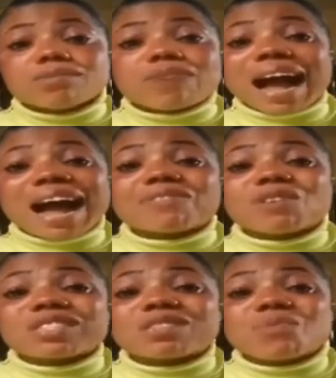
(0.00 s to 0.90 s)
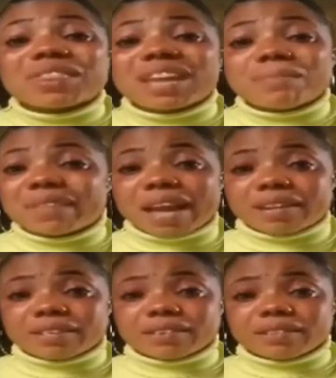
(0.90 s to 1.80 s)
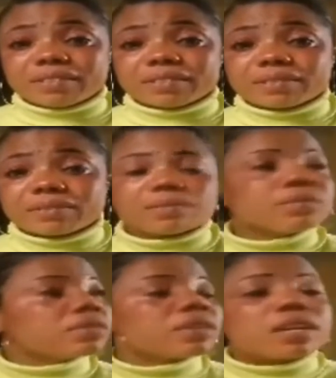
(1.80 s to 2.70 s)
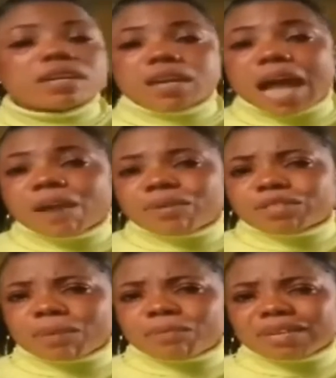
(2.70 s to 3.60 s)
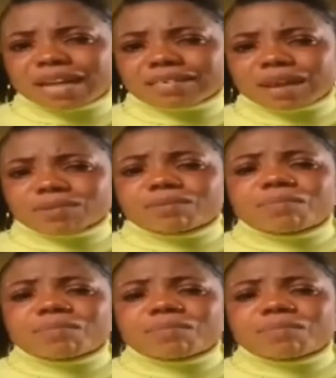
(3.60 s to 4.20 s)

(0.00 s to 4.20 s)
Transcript: I have nothing with him then. I went to my mother's house.